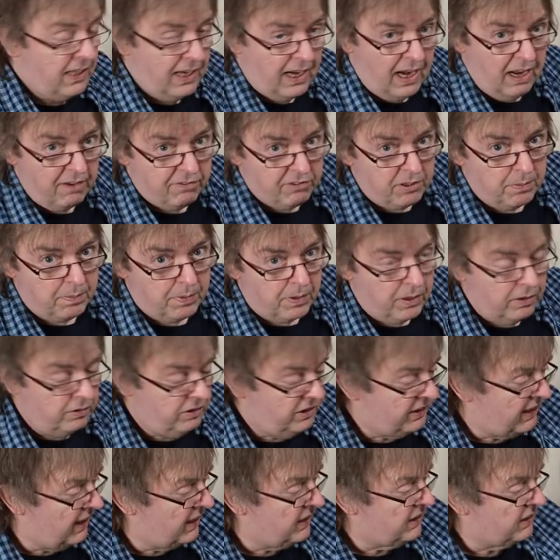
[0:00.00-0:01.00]
it'll have to
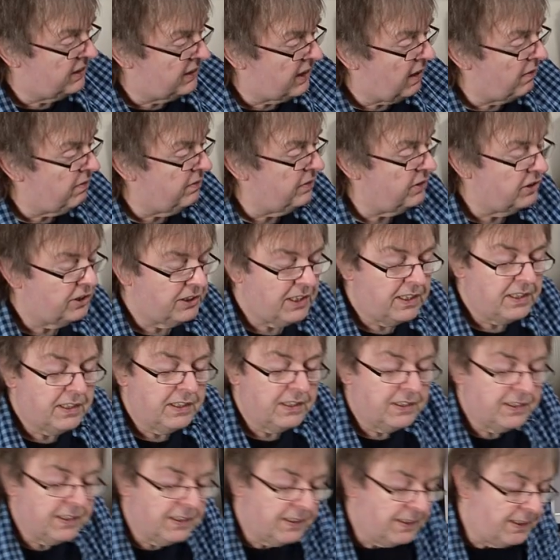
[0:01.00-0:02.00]
process stuff and send
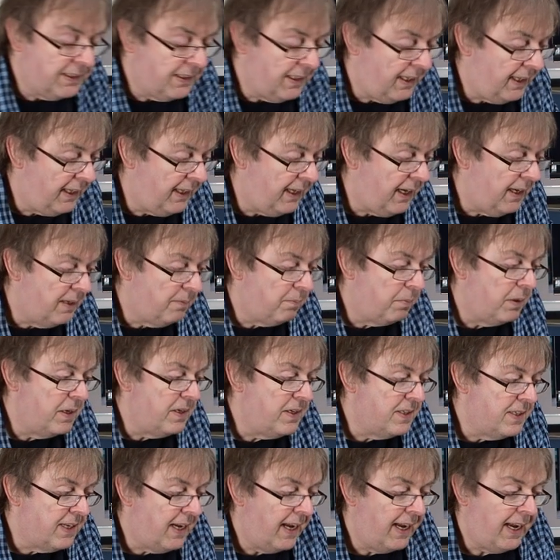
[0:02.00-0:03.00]
it to the
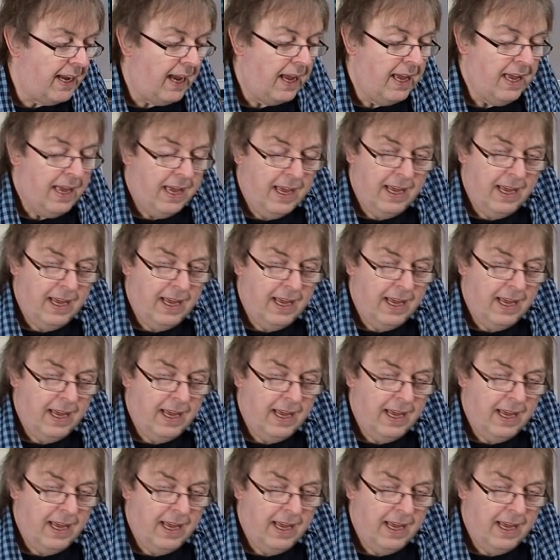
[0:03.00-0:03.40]
printer here.